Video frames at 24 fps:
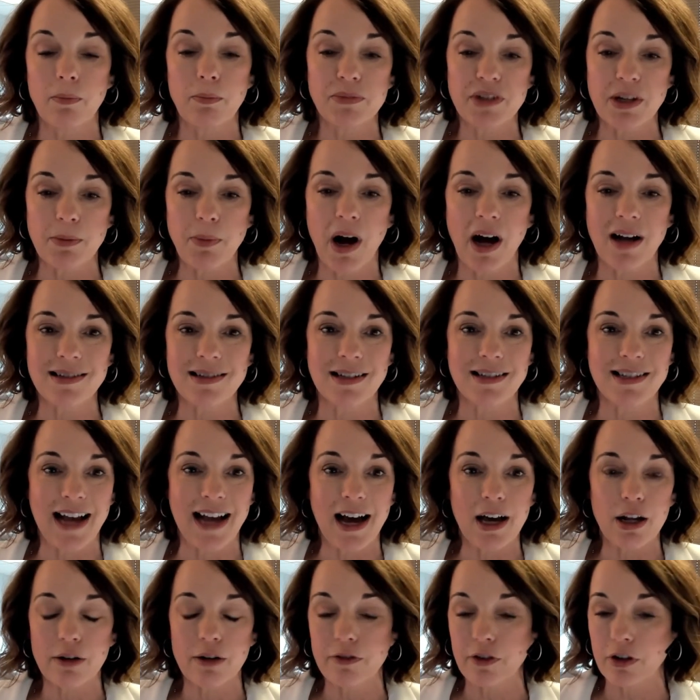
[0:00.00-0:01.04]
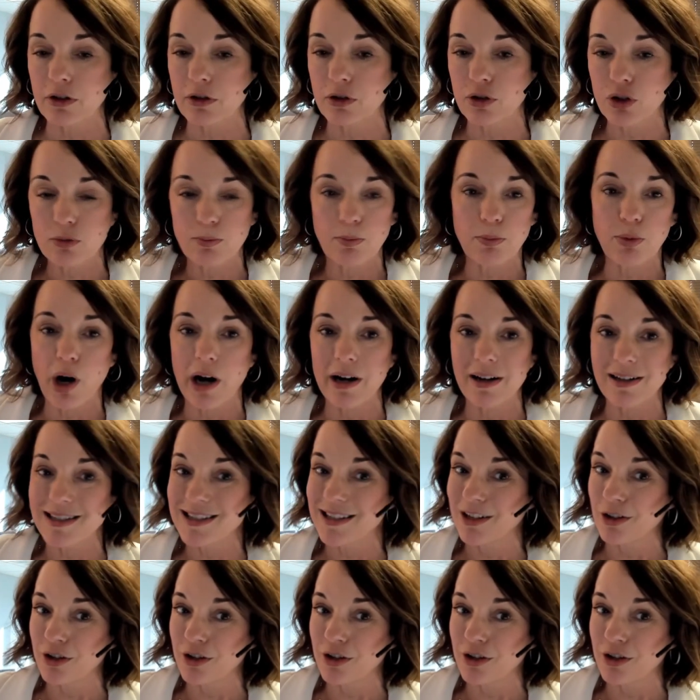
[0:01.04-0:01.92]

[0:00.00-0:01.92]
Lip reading: deposits out of products that